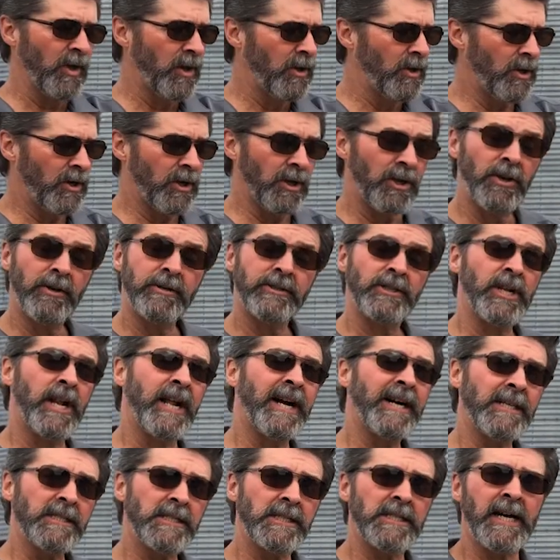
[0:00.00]
You can use it
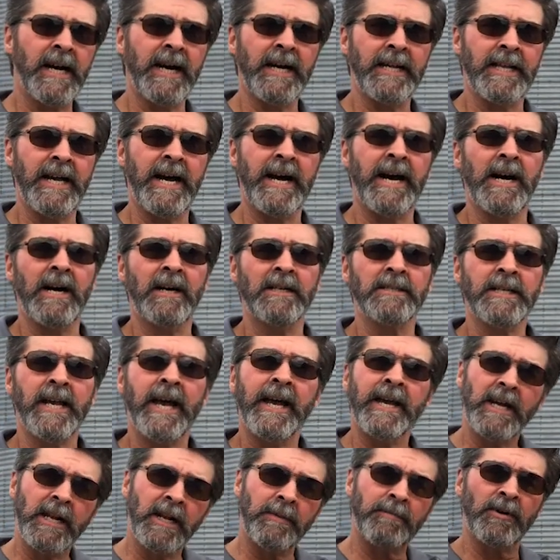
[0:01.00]
outside the house,
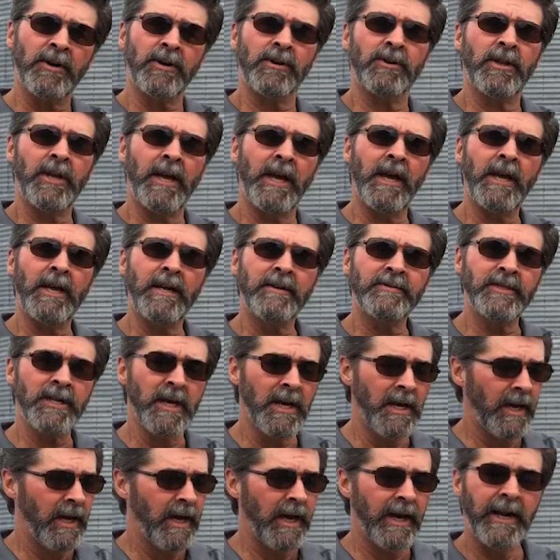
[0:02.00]
hang it up under the eaves,
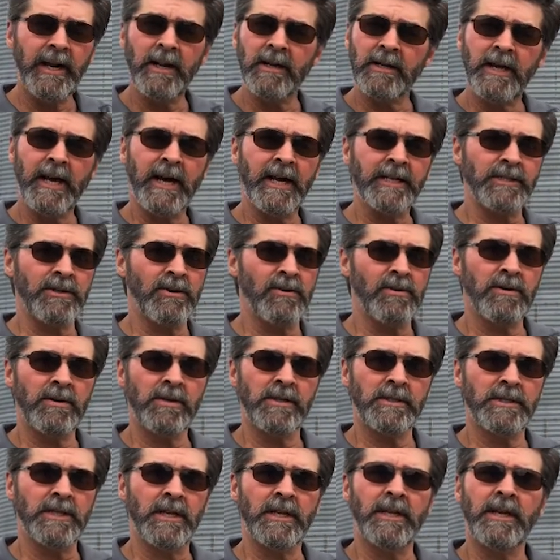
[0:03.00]
and it'll catch
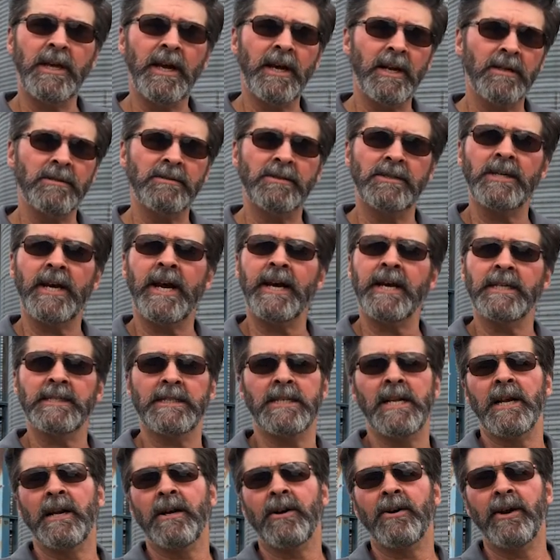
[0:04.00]
hornets and yellow
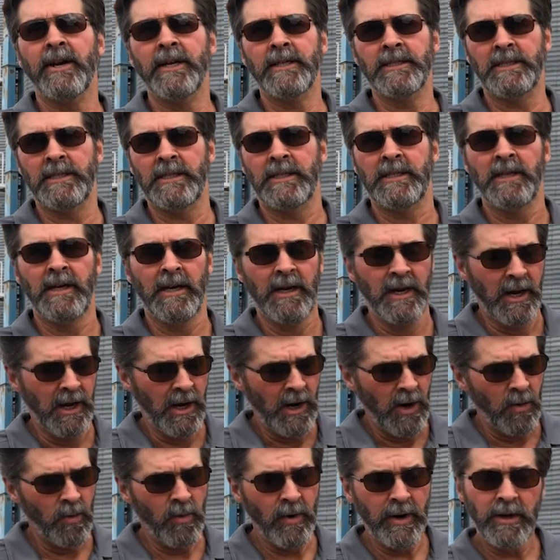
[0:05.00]
jackets like crazy.
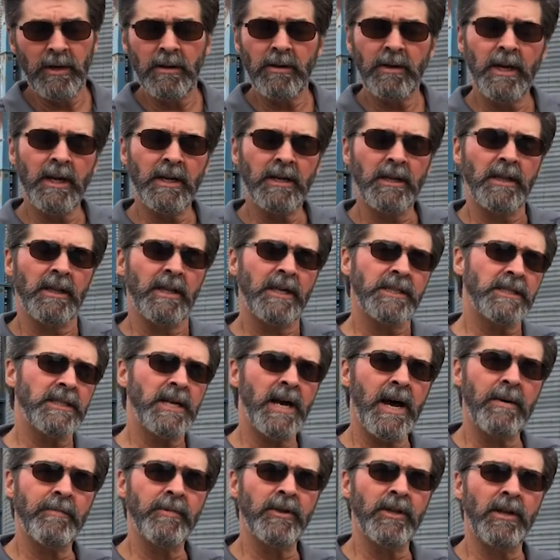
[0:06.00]
When you get to this
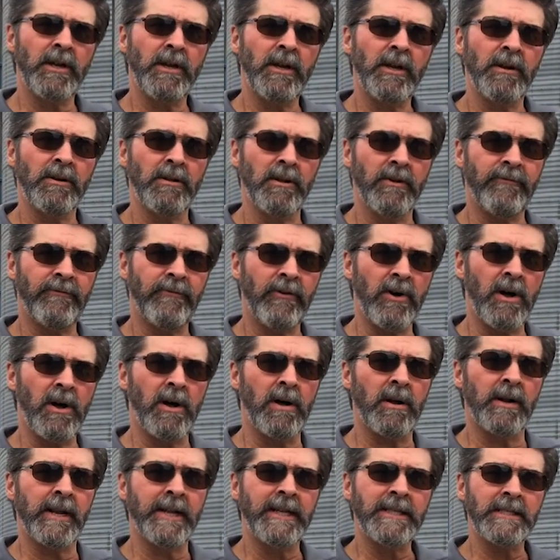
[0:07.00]
time of the year, the
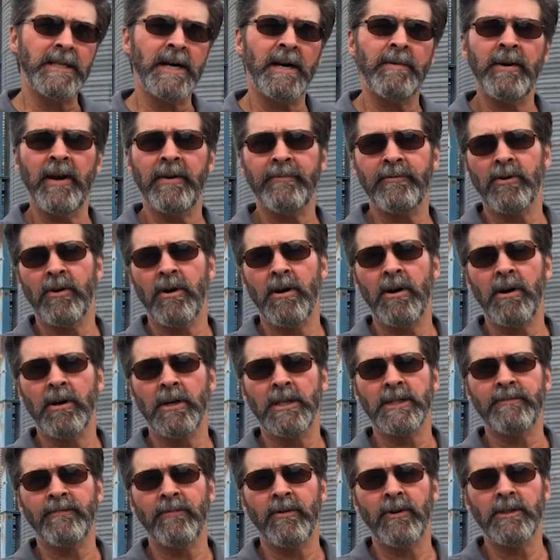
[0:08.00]
fall, anytime after
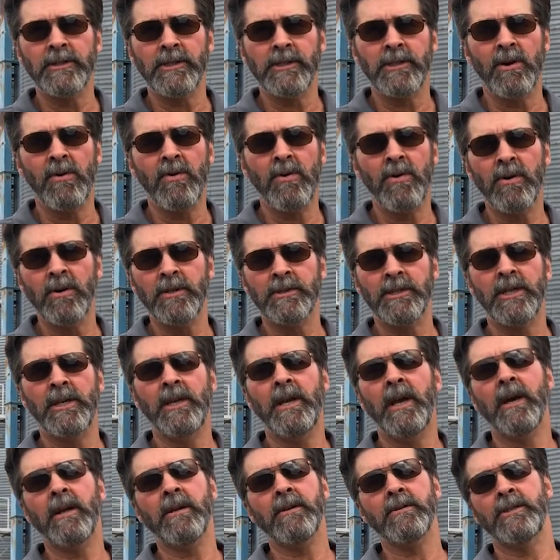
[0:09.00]
August 1st, the hornets
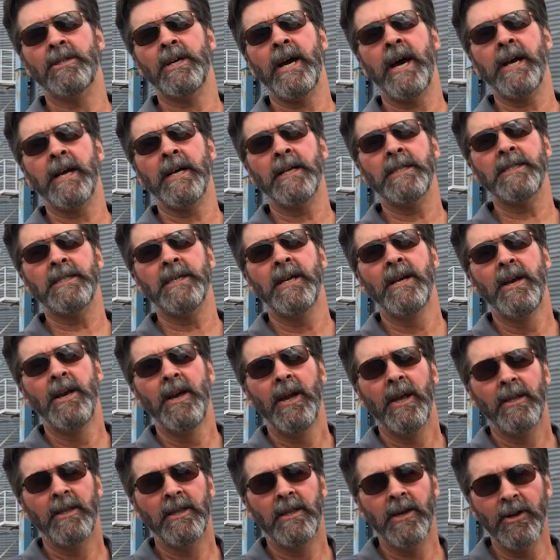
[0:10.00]
and yellow jackets,
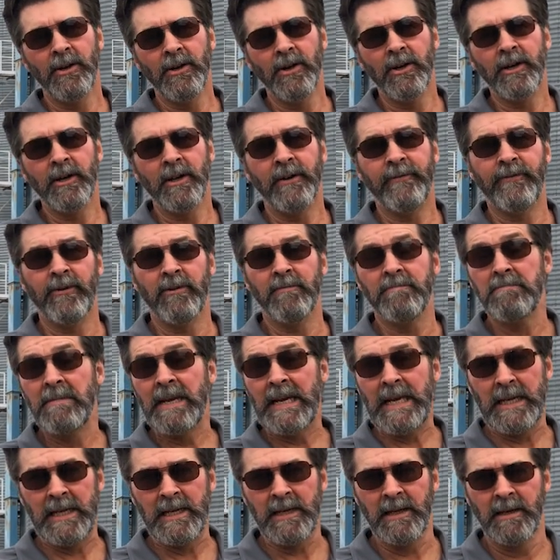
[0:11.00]
they're looking for
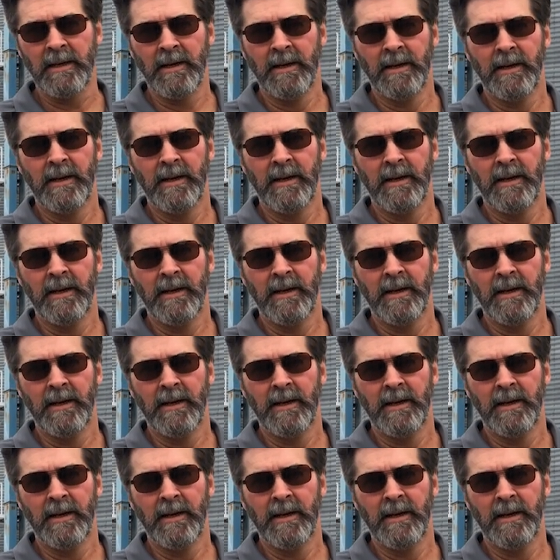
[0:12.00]
meat